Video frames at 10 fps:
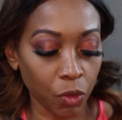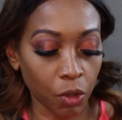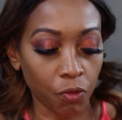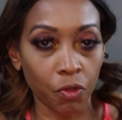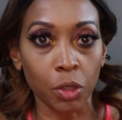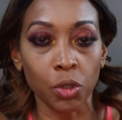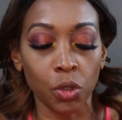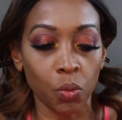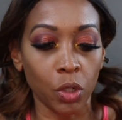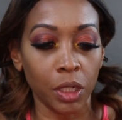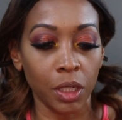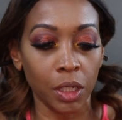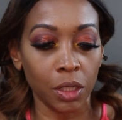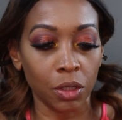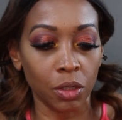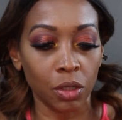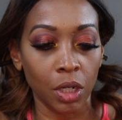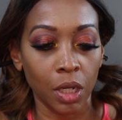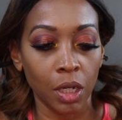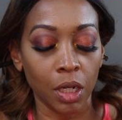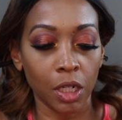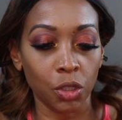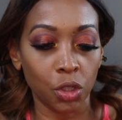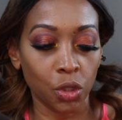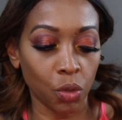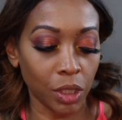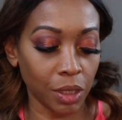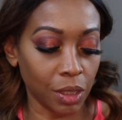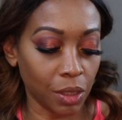The first one here, Construct,